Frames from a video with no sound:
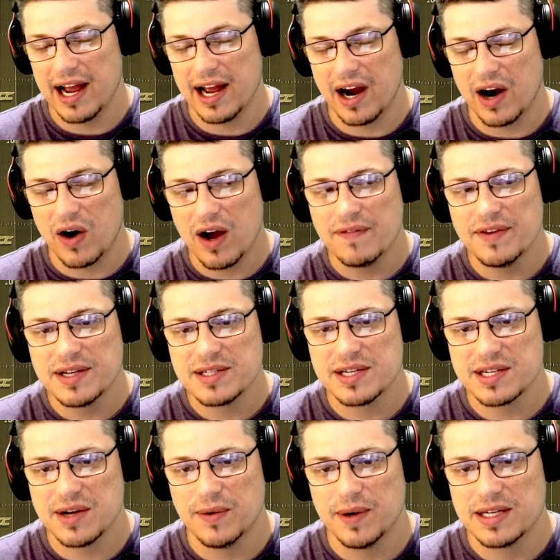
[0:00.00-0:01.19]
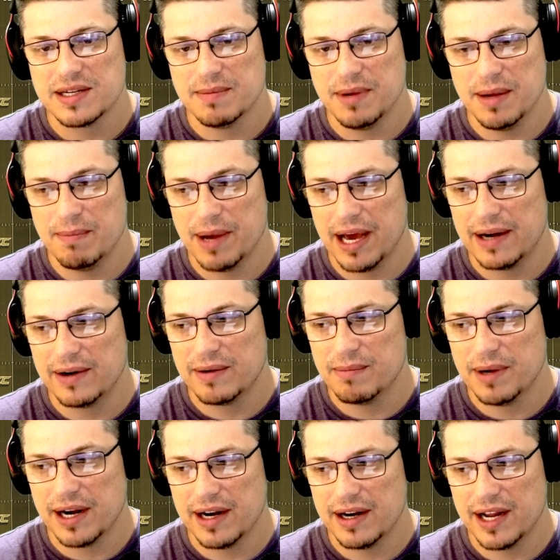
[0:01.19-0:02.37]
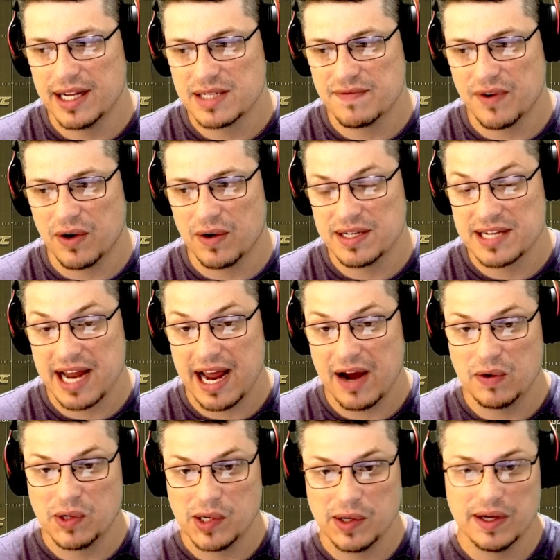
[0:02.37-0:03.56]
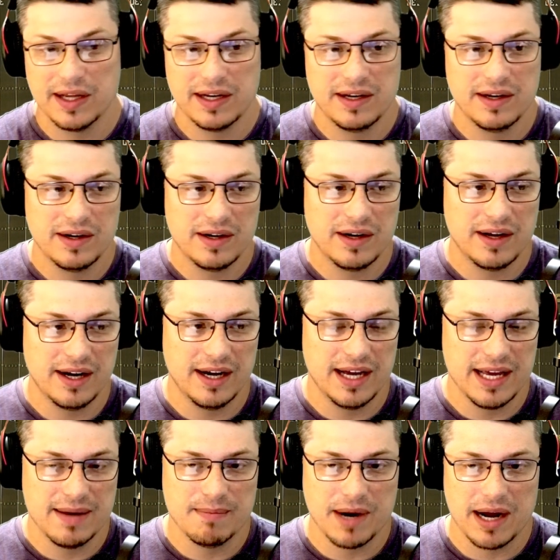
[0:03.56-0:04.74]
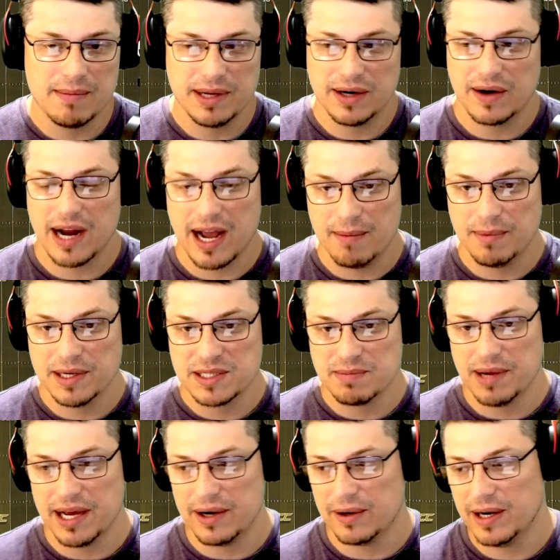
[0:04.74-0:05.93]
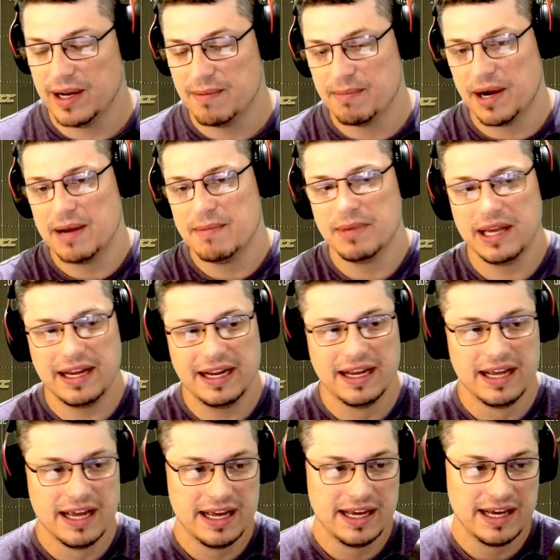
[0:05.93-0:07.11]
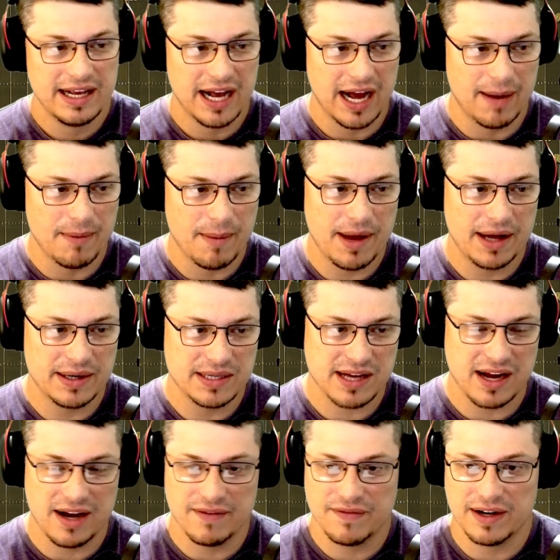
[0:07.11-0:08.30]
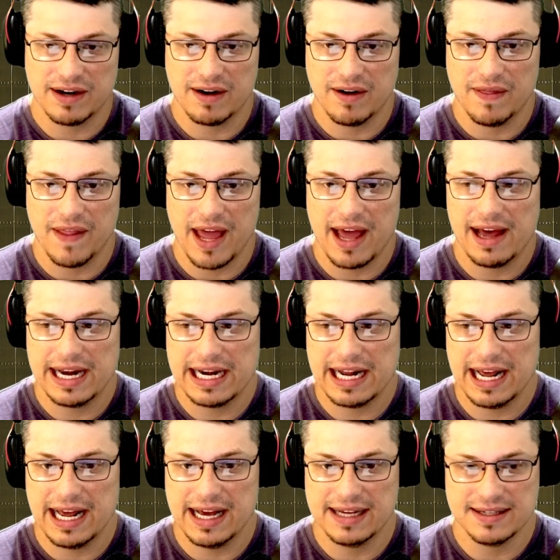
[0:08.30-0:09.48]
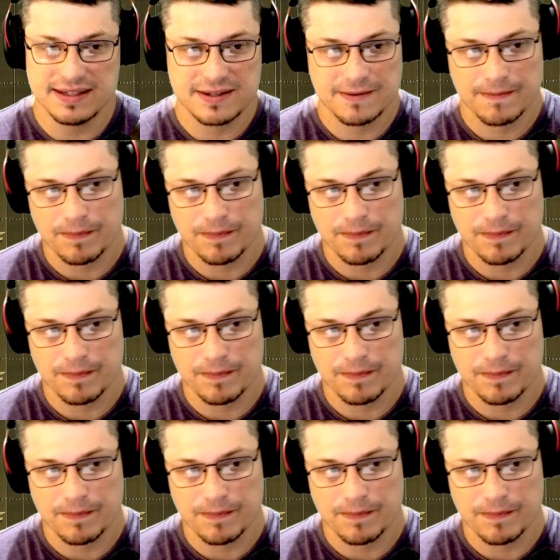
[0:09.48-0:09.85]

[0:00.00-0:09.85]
offense is going to be better, but as far as how good it might be, or how much better it might be, I'm about as confident on that as